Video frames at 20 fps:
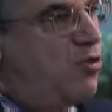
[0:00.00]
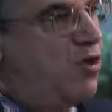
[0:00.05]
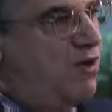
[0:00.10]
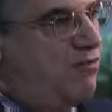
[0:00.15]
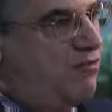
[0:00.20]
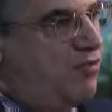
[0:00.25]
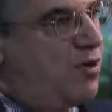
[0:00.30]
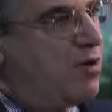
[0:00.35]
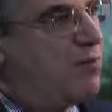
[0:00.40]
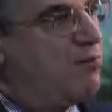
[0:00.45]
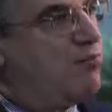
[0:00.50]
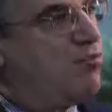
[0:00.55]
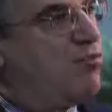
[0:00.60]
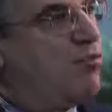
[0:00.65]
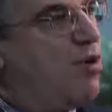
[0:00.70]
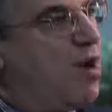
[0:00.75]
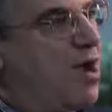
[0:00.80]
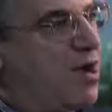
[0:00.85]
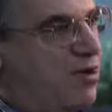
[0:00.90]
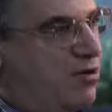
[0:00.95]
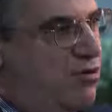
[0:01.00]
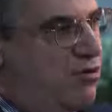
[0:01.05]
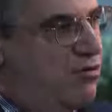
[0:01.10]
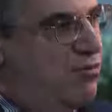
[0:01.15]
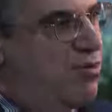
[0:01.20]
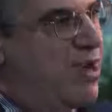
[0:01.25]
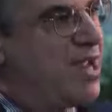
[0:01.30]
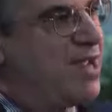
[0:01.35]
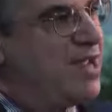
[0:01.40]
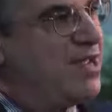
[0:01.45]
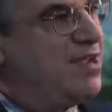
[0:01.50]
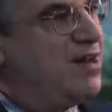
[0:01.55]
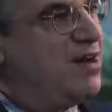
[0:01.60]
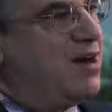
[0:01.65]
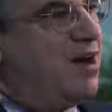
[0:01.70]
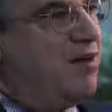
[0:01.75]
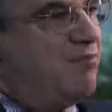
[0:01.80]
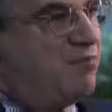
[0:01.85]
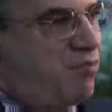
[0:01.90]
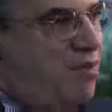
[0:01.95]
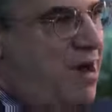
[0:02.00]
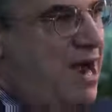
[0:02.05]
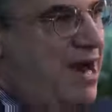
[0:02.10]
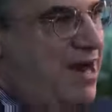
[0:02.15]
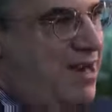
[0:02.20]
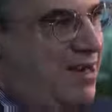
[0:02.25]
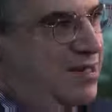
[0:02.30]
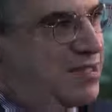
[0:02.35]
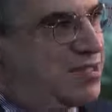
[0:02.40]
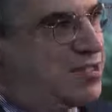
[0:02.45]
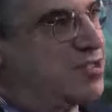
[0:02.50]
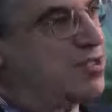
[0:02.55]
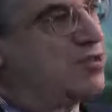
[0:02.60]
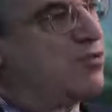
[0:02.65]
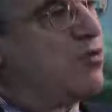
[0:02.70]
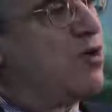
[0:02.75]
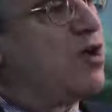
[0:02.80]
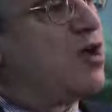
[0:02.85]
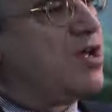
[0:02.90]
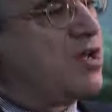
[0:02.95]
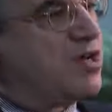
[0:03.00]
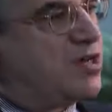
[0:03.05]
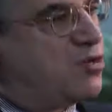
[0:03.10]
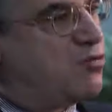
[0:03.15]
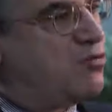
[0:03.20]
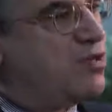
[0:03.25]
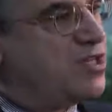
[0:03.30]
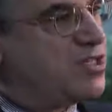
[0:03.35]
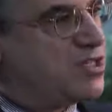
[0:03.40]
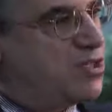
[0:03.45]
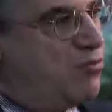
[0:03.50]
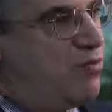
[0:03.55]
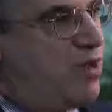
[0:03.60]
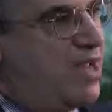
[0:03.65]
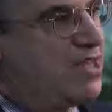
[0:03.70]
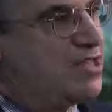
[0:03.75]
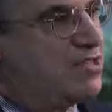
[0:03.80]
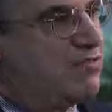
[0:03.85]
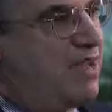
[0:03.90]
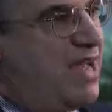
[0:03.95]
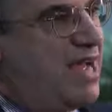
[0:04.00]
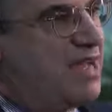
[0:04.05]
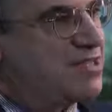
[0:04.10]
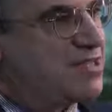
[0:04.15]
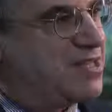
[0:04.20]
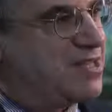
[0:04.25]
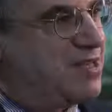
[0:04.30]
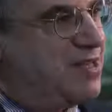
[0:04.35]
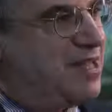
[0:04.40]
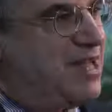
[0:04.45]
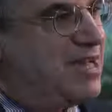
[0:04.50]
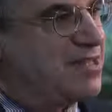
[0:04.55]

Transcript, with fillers: to offer a broader array of products to increase the range of asset